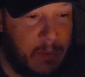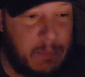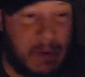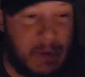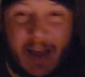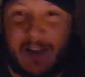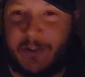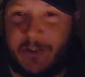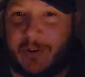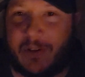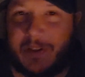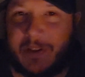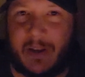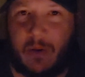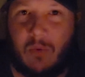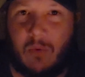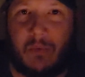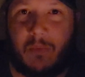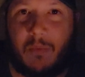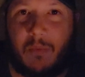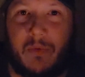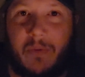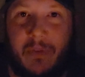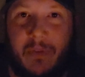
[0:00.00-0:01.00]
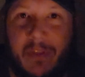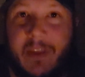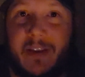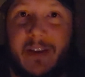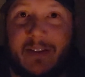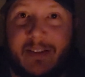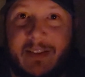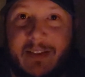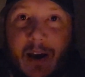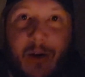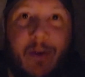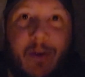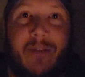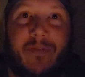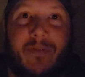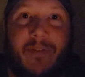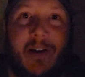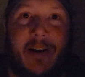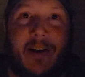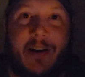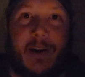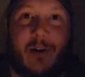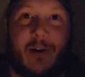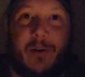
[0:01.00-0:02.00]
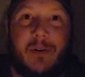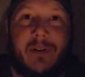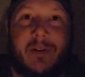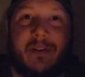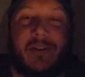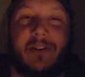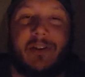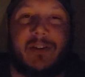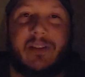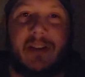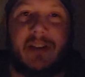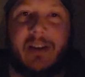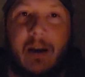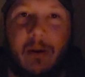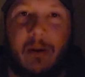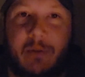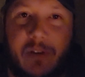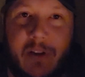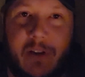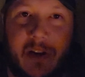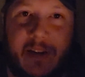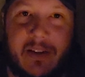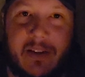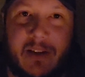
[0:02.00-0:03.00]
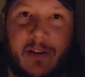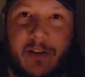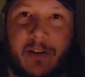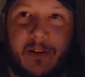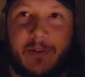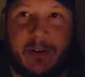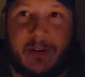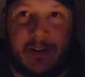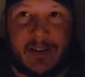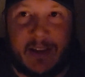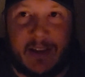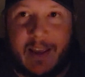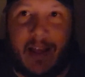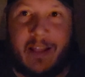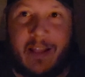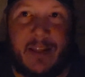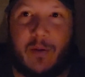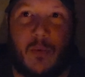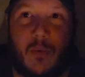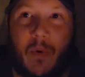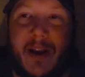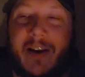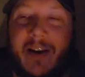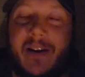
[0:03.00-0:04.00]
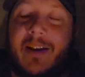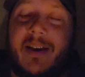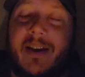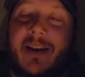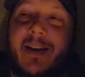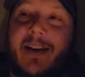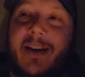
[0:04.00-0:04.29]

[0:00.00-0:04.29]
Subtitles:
Patrick's like, "This is how I find out," and she's like, "I was gonna tell you." And he's like, "Yeah, like when?"